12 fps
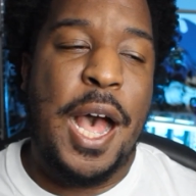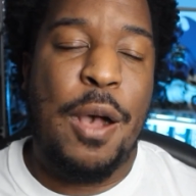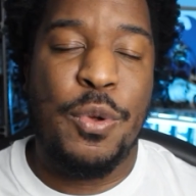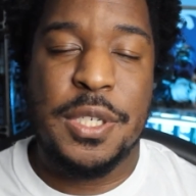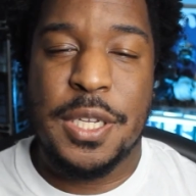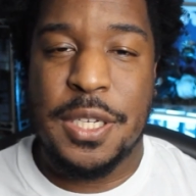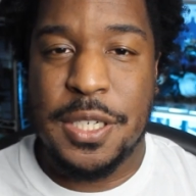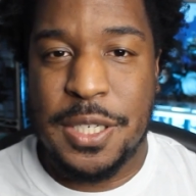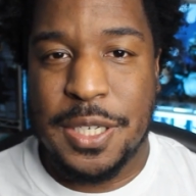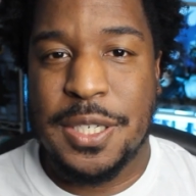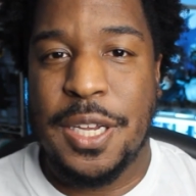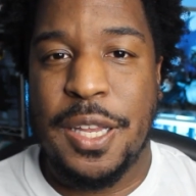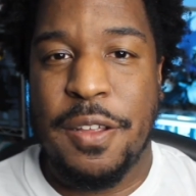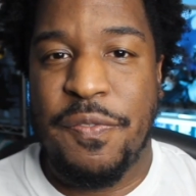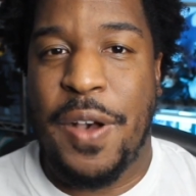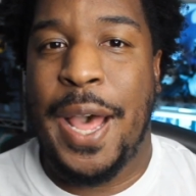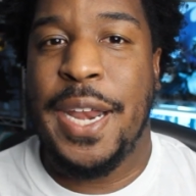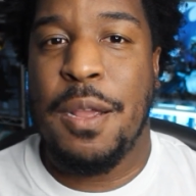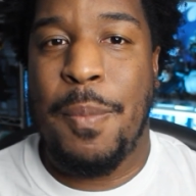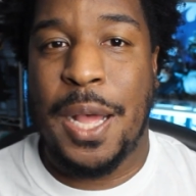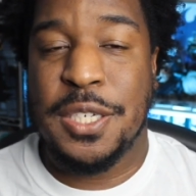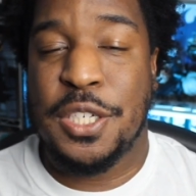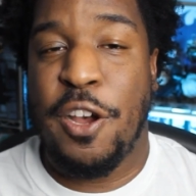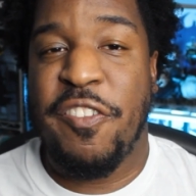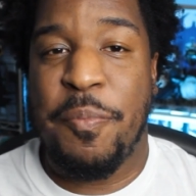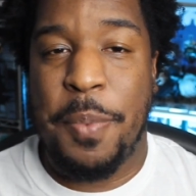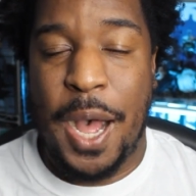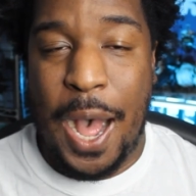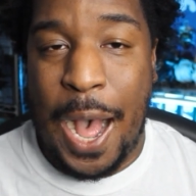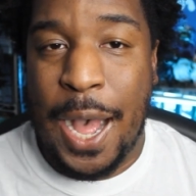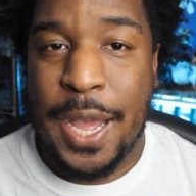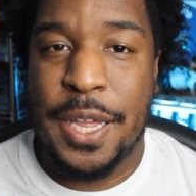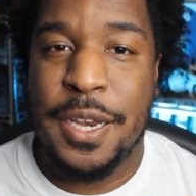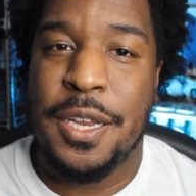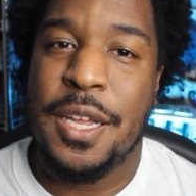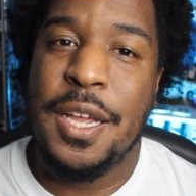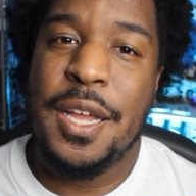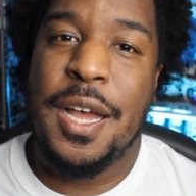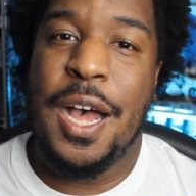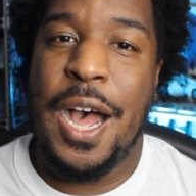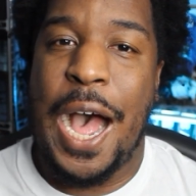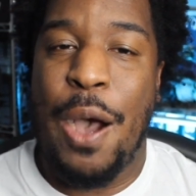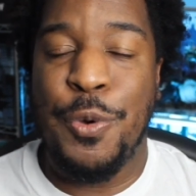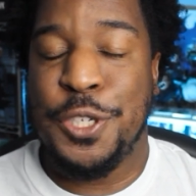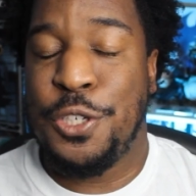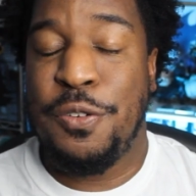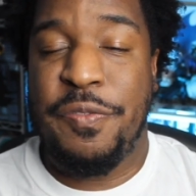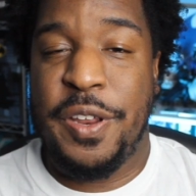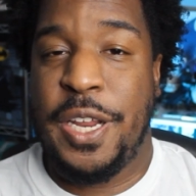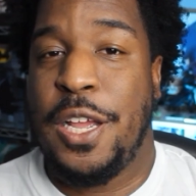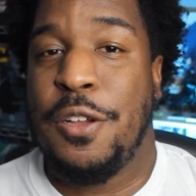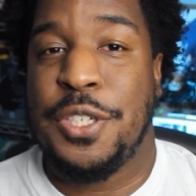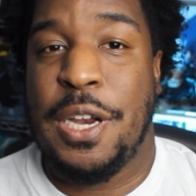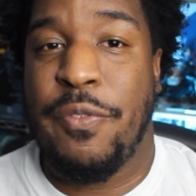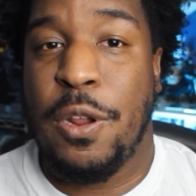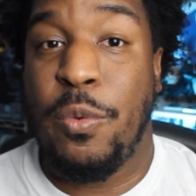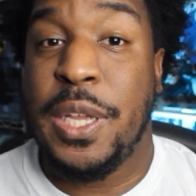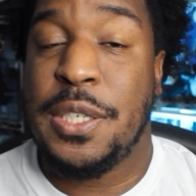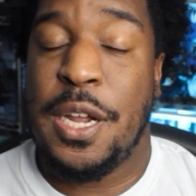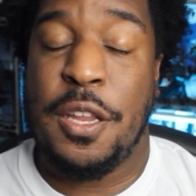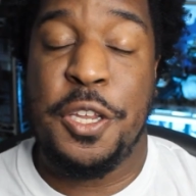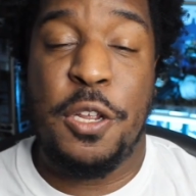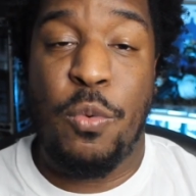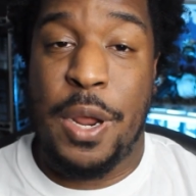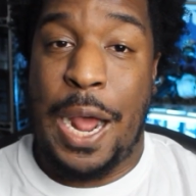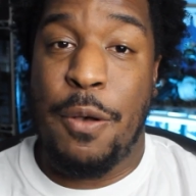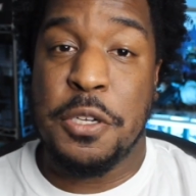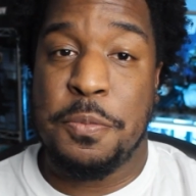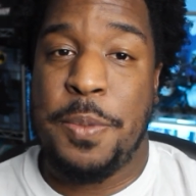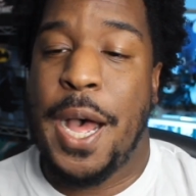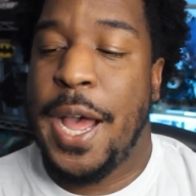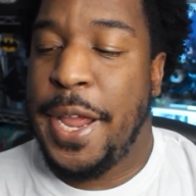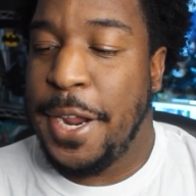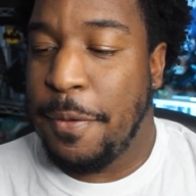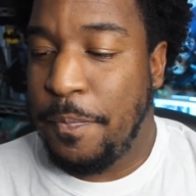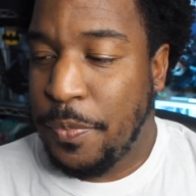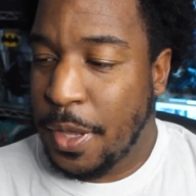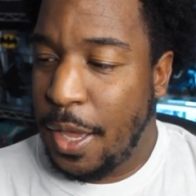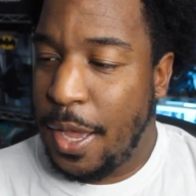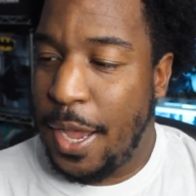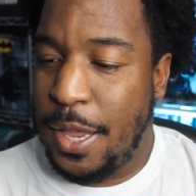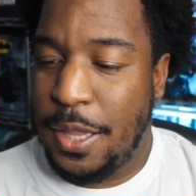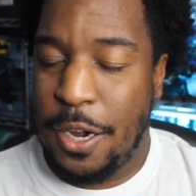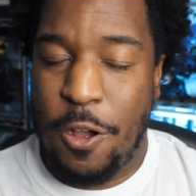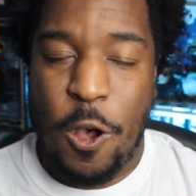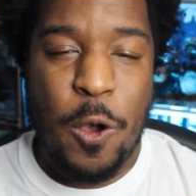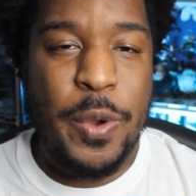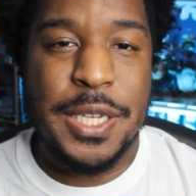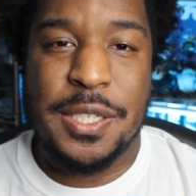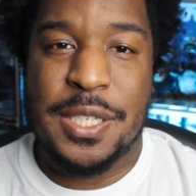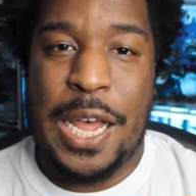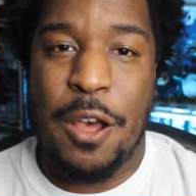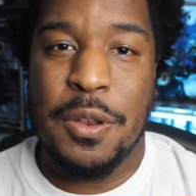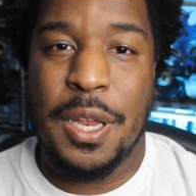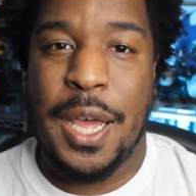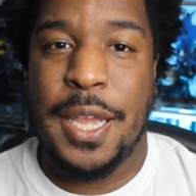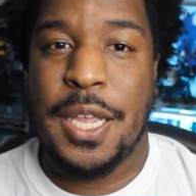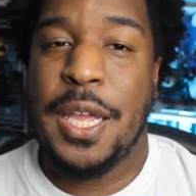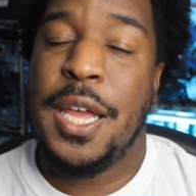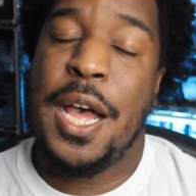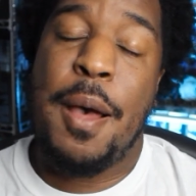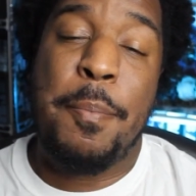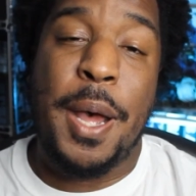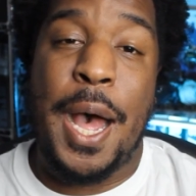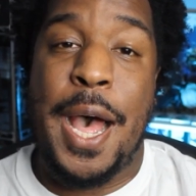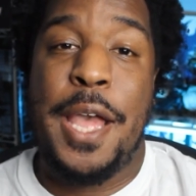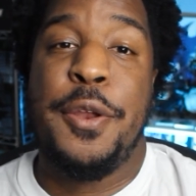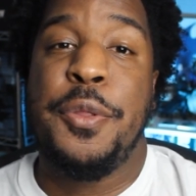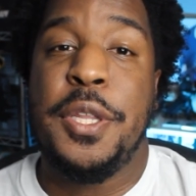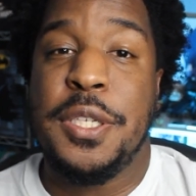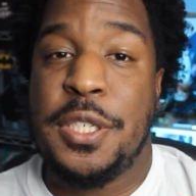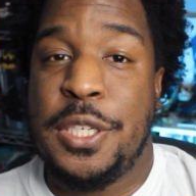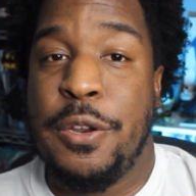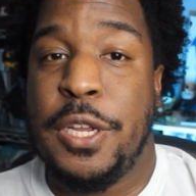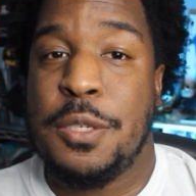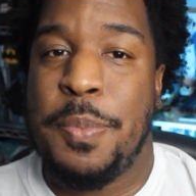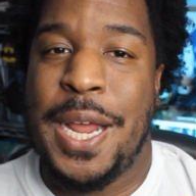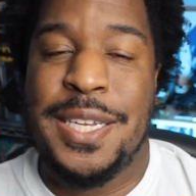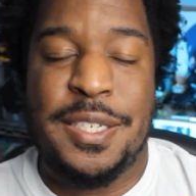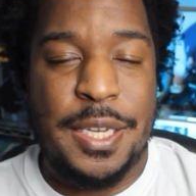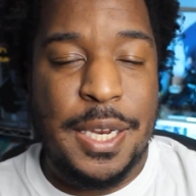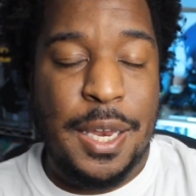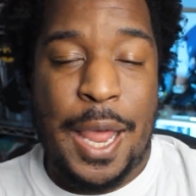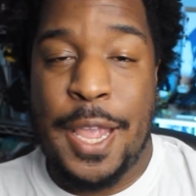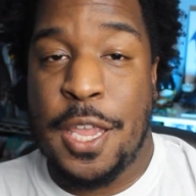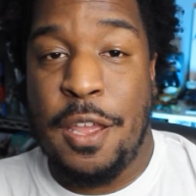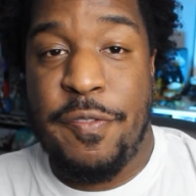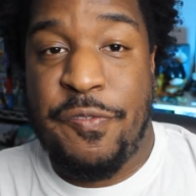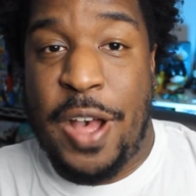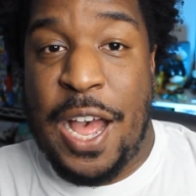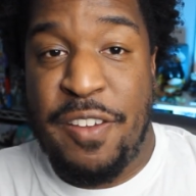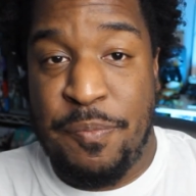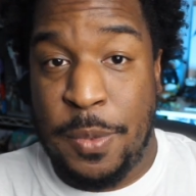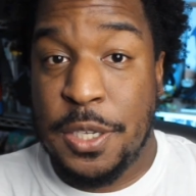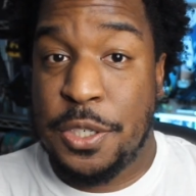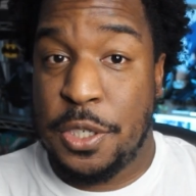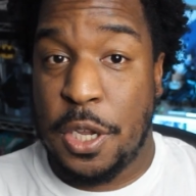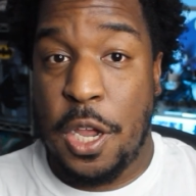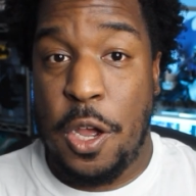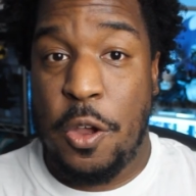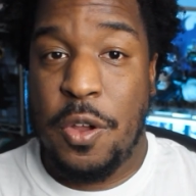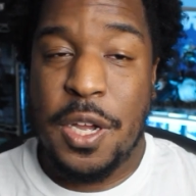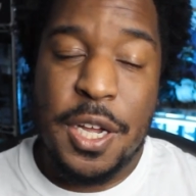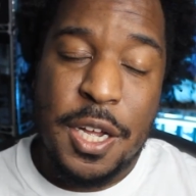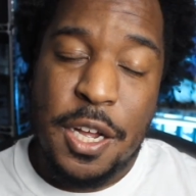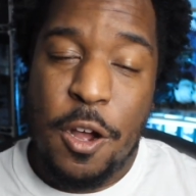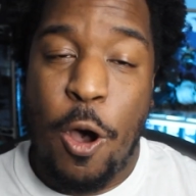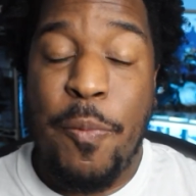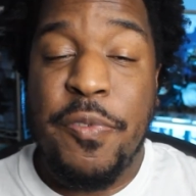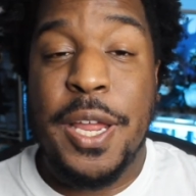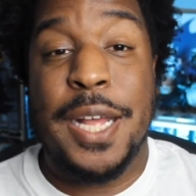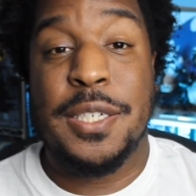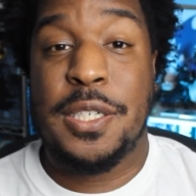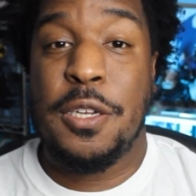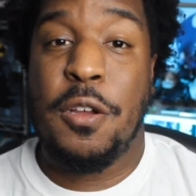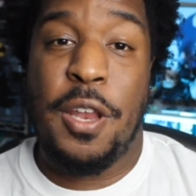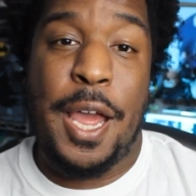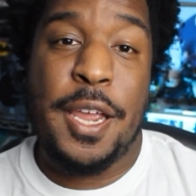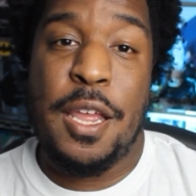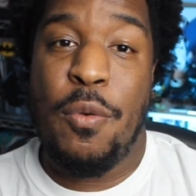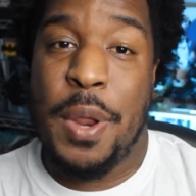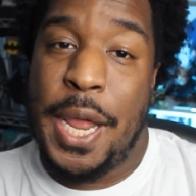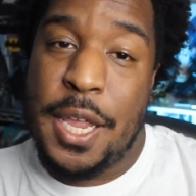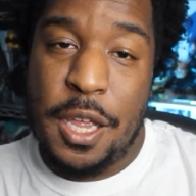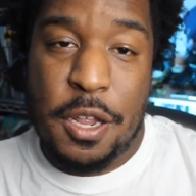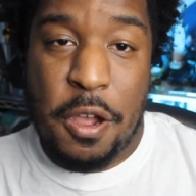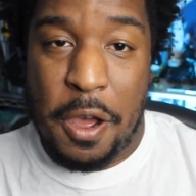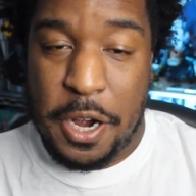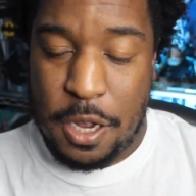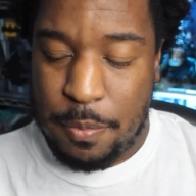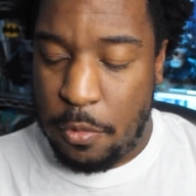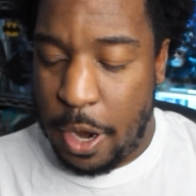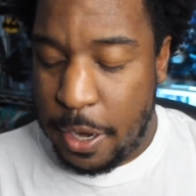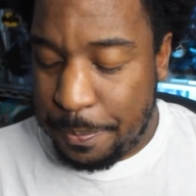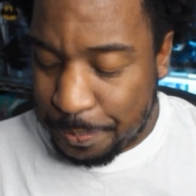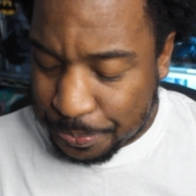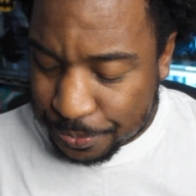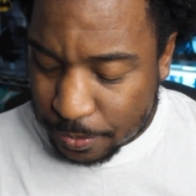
I was consistently finding myself behind. Uh, I would do videos every week telling you what I was buying, and they'd always sound like, hey, I'm behind on this series, but I did like it five months ago. Hopefully, I still like it when I get caught up, right?